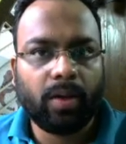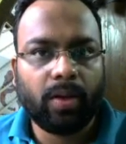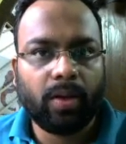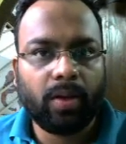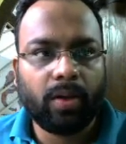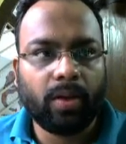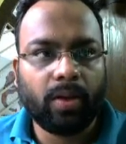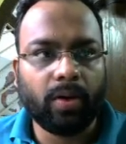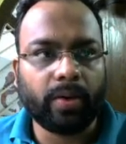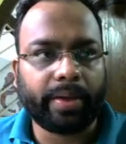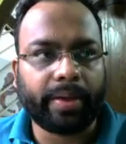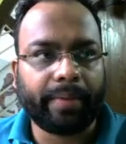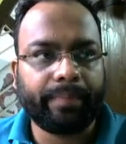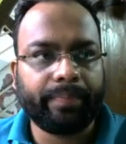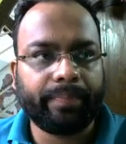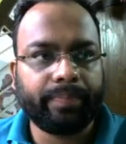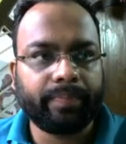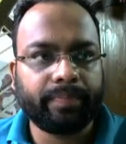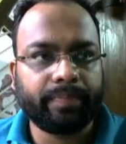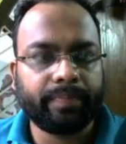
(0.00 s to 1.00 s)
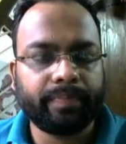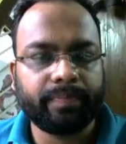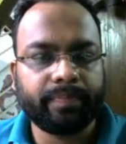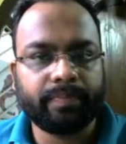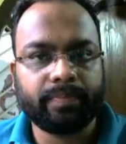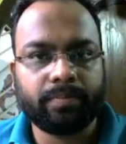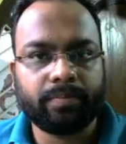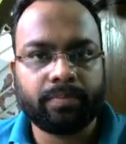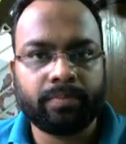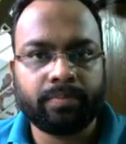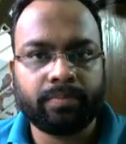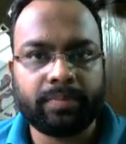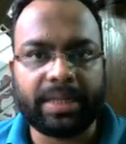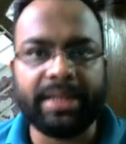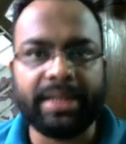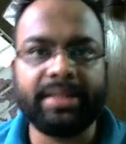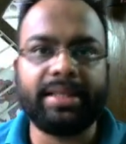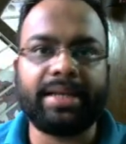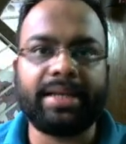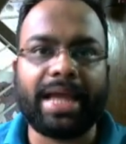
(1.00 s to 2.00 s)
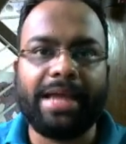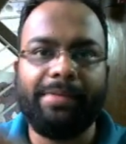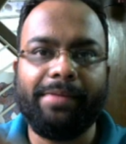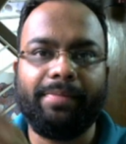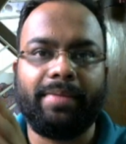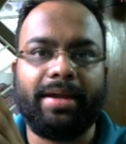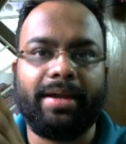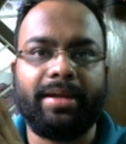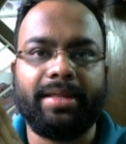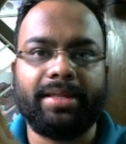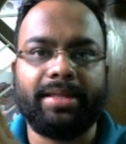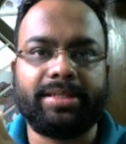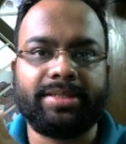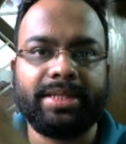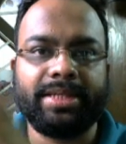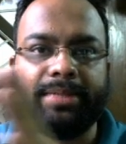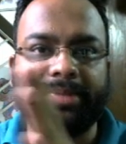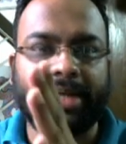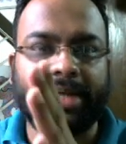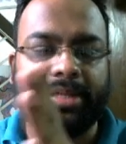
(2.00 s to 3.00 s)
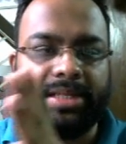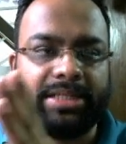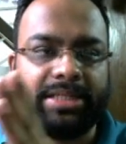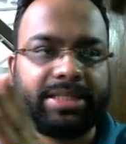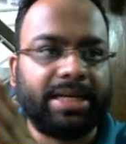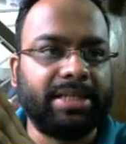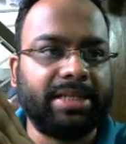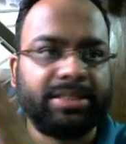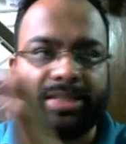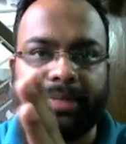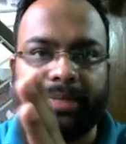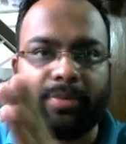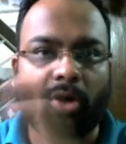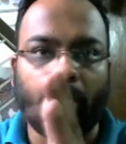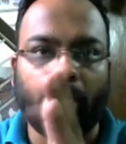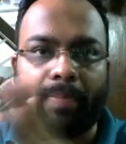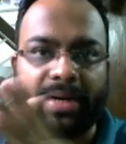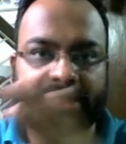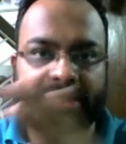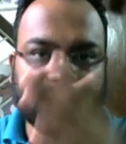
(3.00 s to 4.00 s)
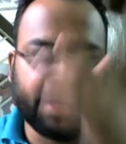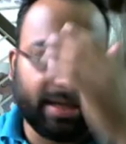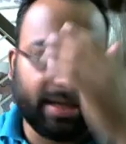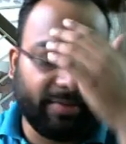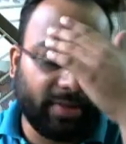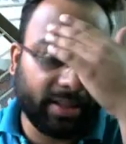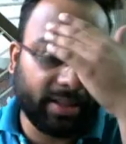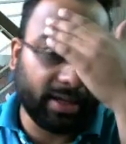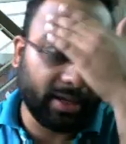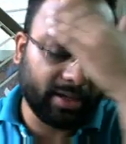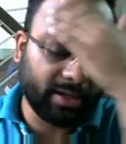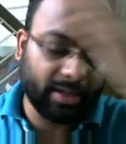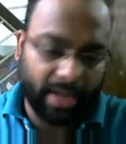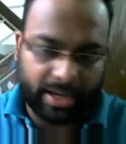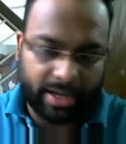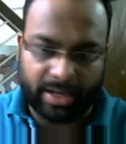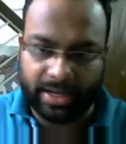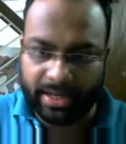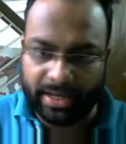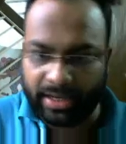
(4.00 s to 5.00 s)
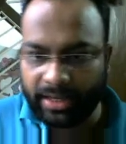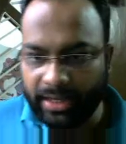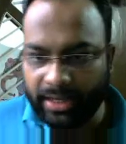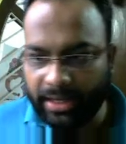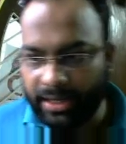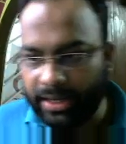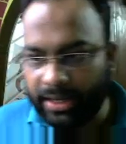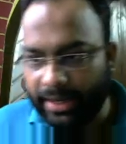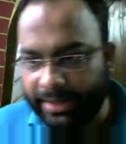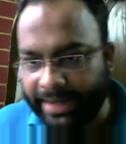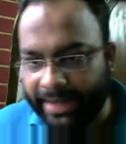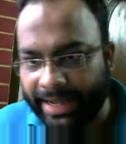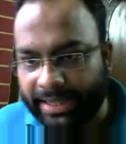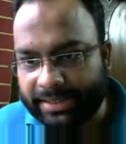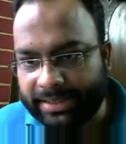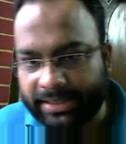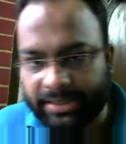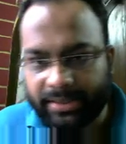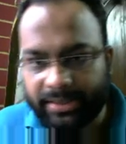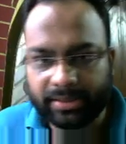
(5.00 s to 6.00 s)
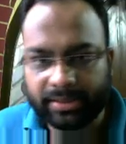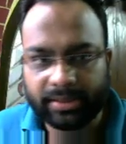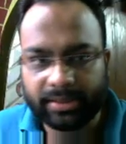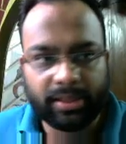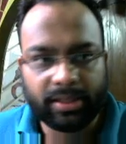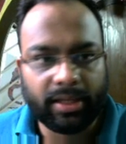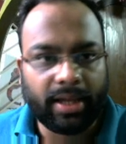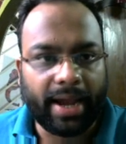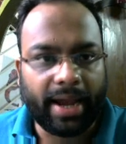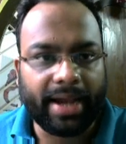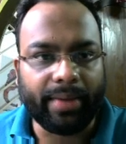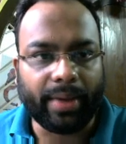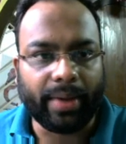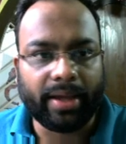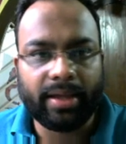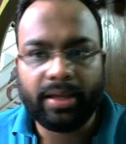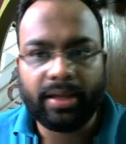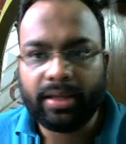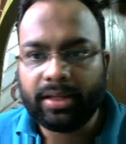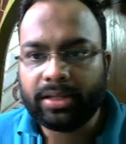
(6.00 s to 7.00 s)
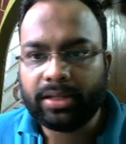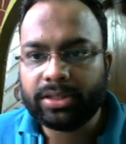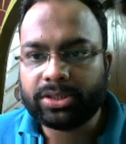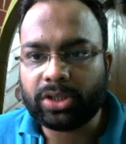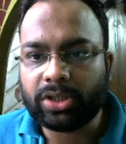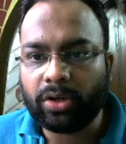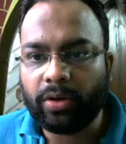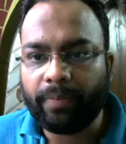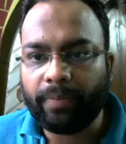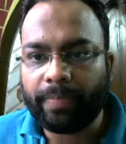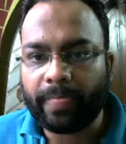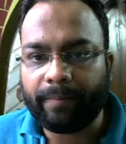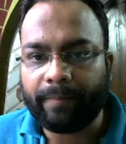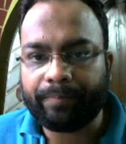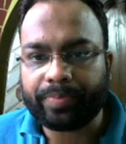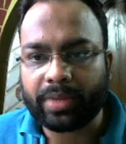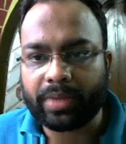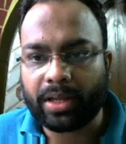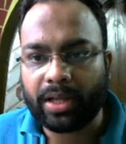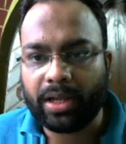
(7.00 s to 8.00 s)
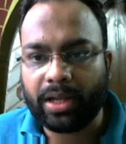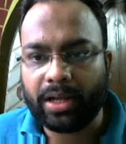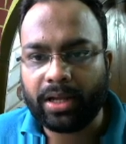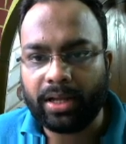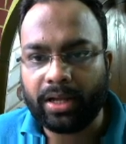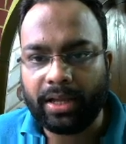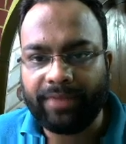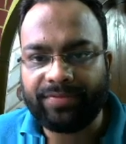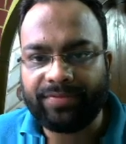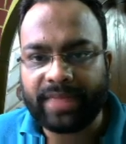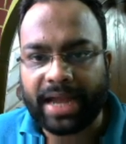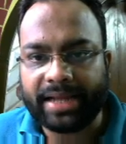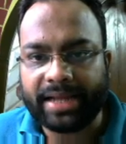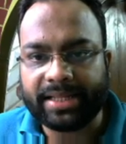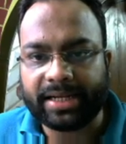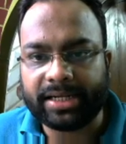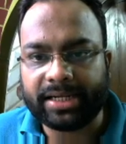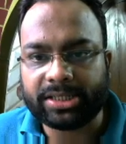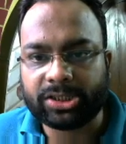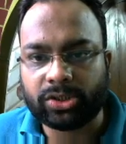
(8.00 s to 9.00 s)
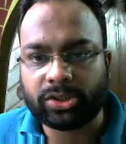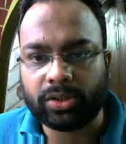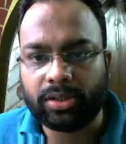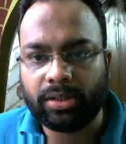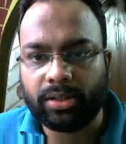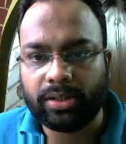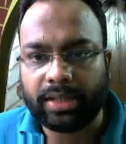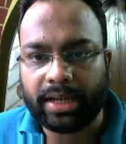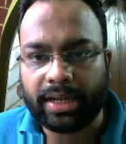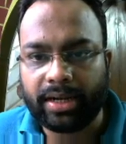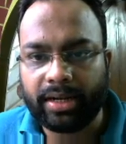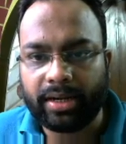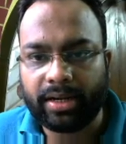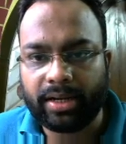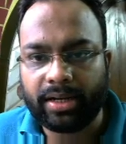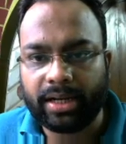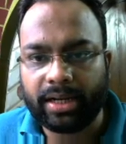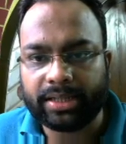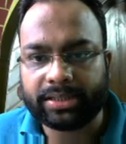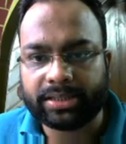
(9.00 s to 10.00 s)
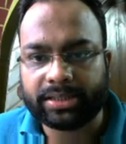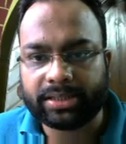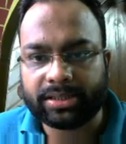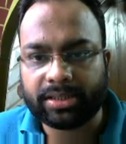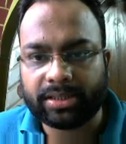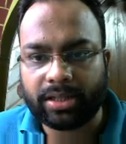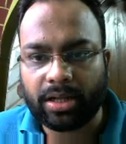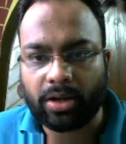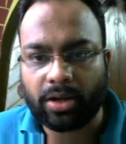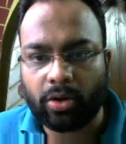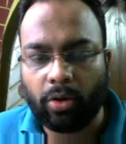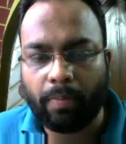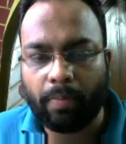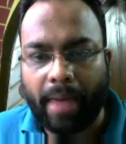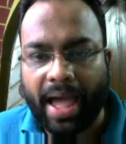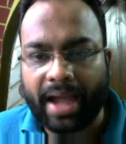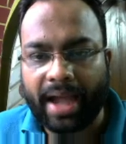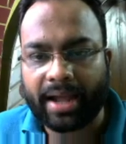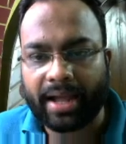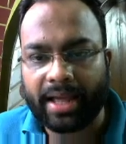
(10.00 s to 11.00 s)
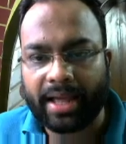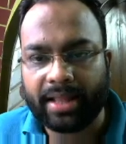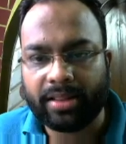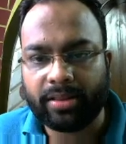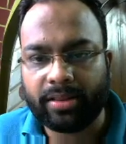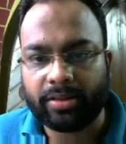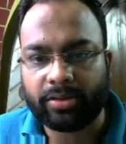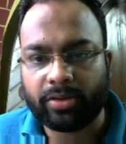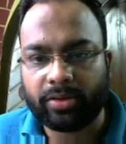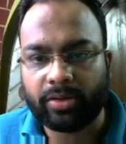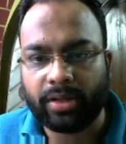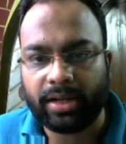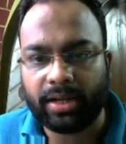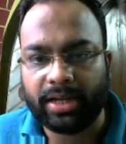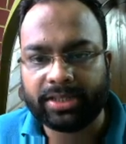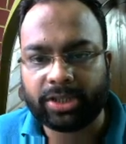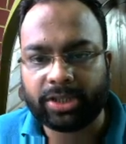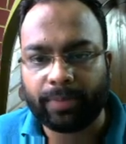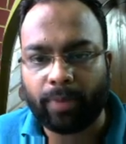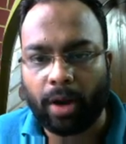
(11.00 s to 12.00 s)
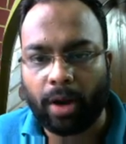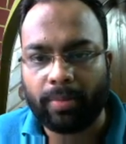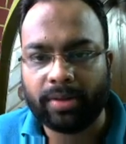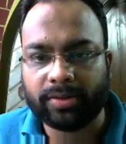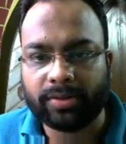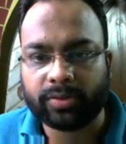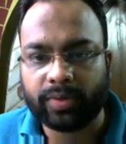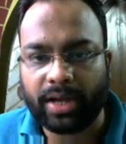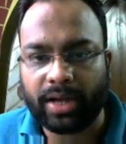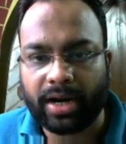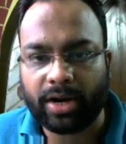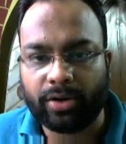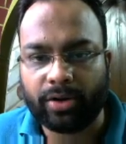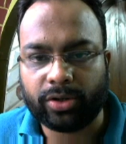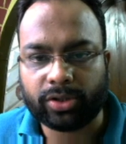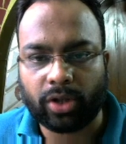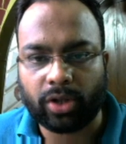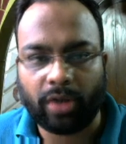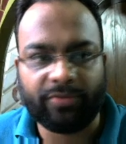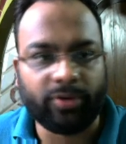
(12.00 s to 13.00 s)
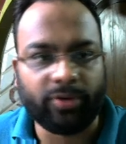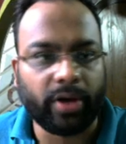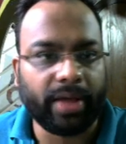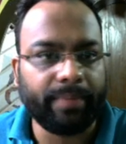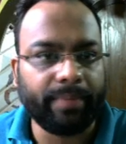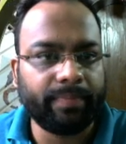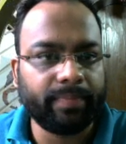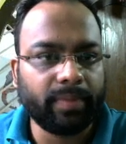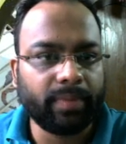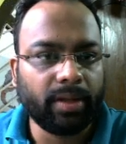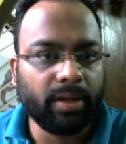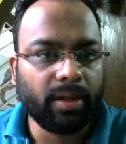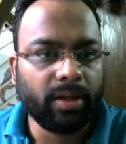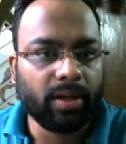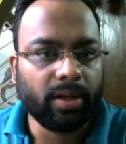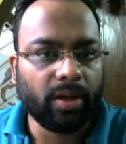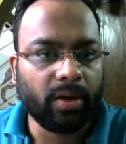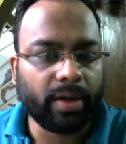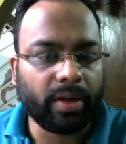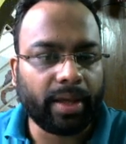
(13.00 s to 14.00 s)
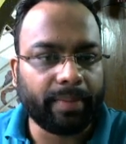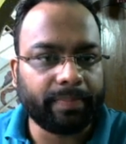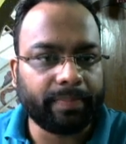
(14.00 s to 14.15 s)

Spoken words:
Okay. That is the time the stream transition and stream compression, everything actually takes. Anyway, so if that is understood, then let's go back and the list of problems we are going to solve today. Okay.